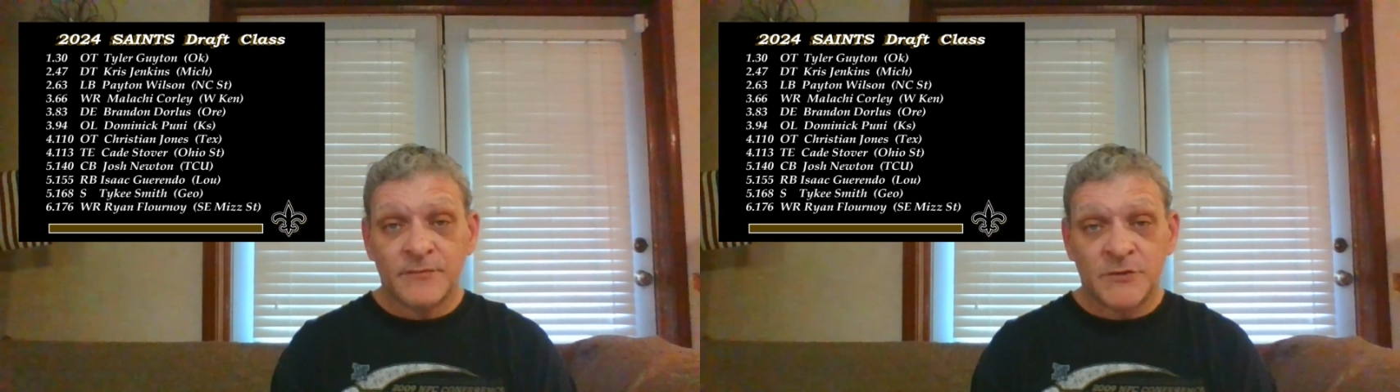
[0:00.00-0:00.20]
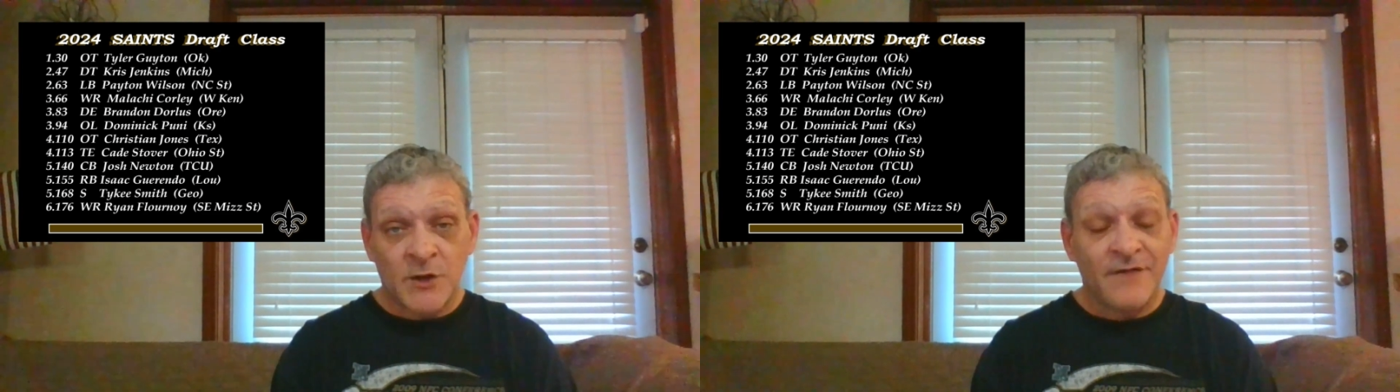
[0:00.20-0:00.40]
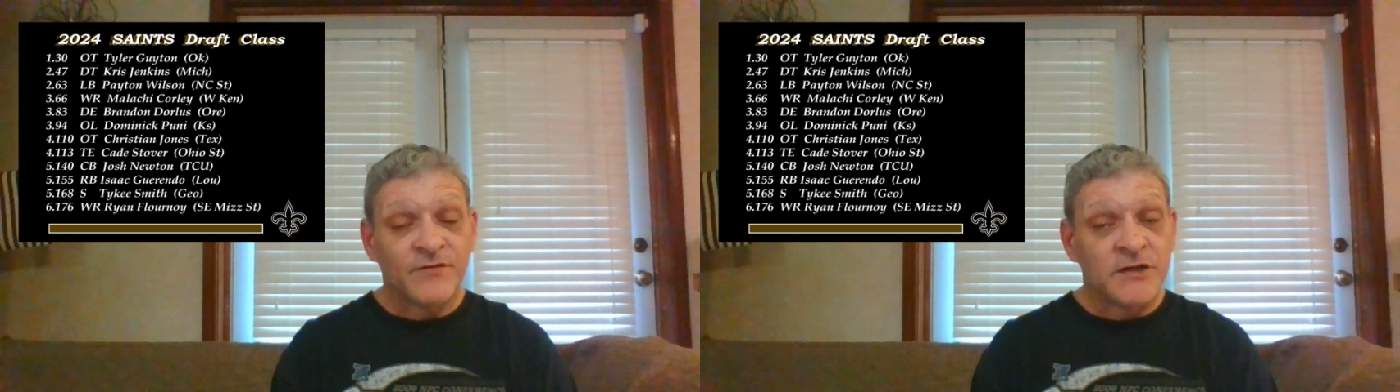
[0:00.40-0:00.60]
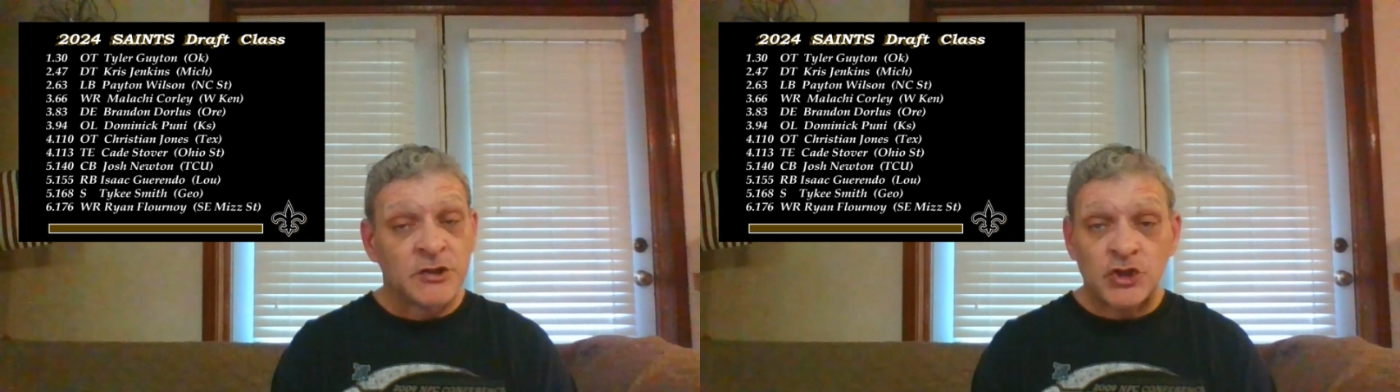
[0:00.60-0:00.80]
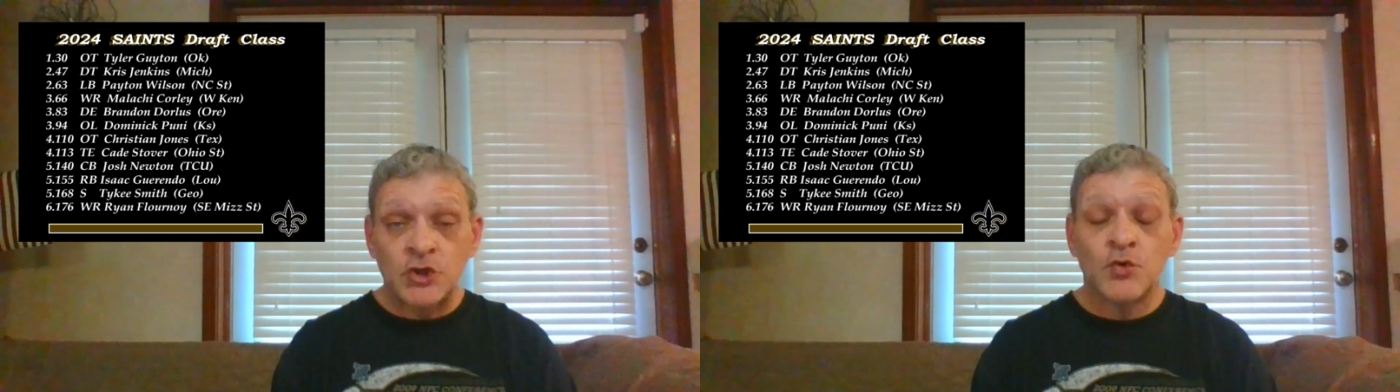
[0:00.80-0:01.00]
drafting
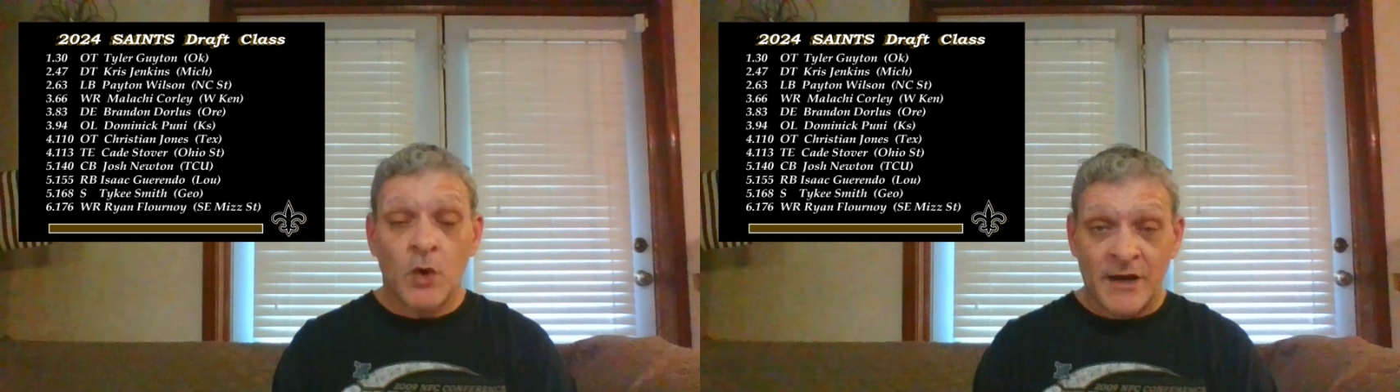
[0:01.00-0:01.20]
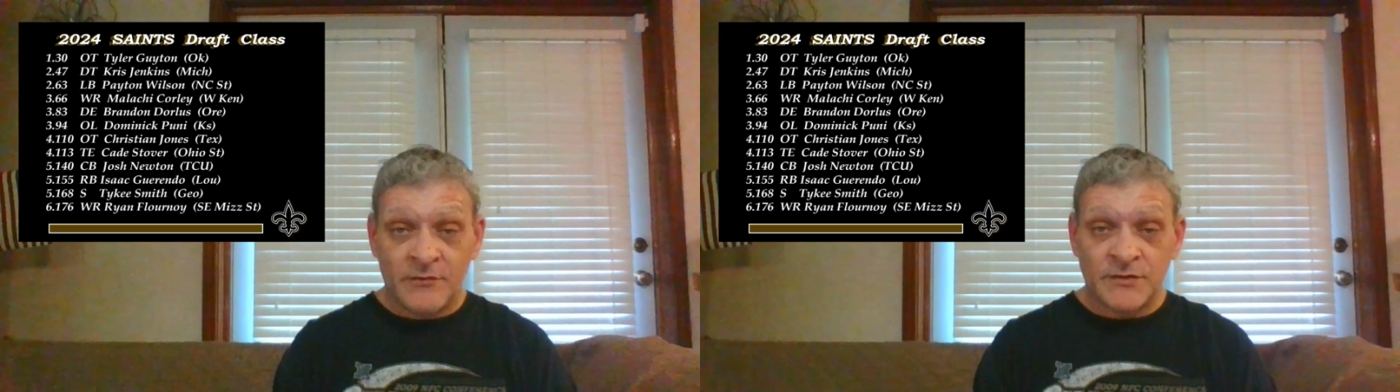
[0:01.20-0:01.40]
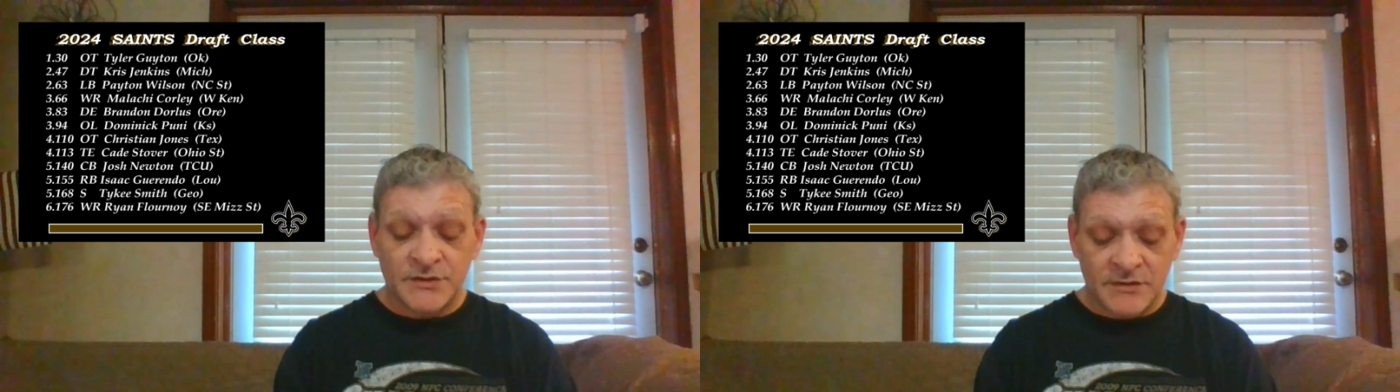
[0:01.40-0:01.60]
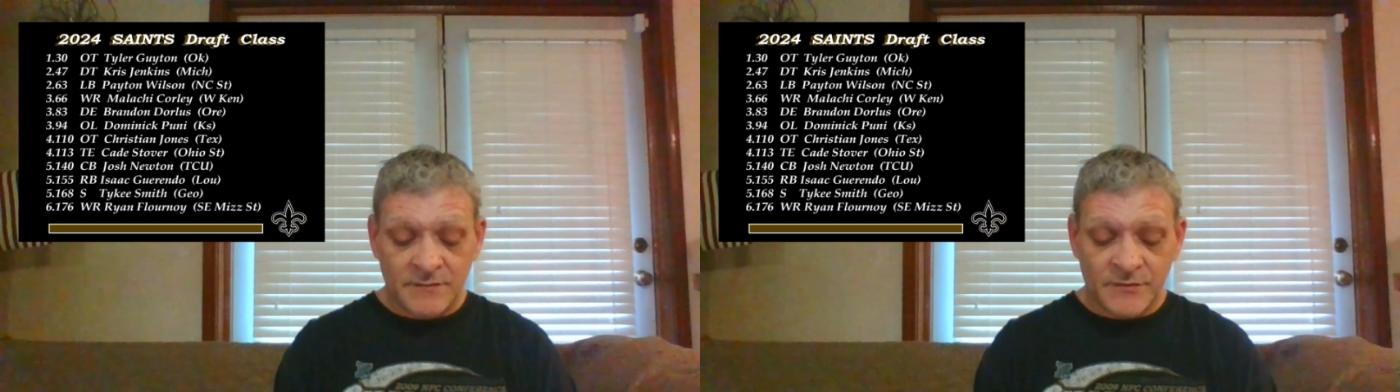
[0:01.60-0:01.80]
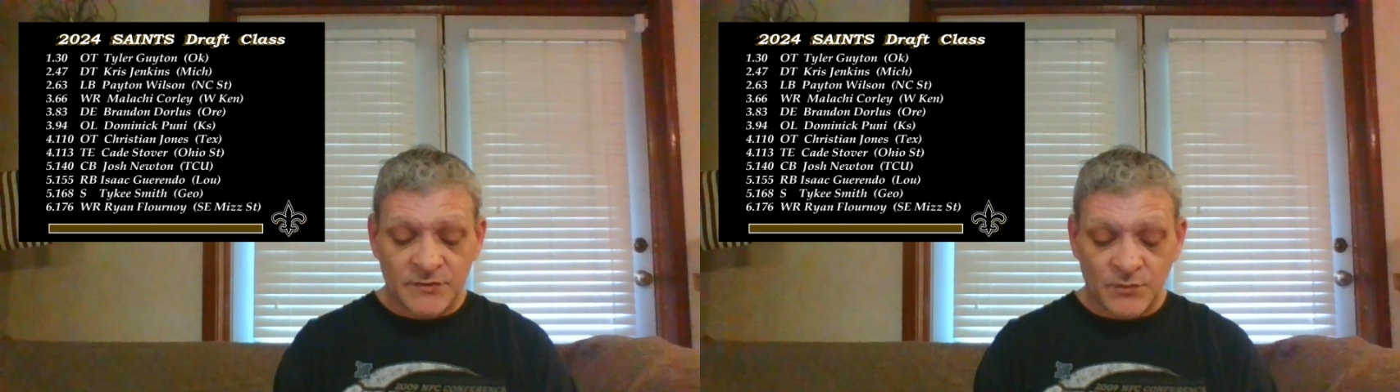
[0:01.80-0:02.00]
2 wide receivers.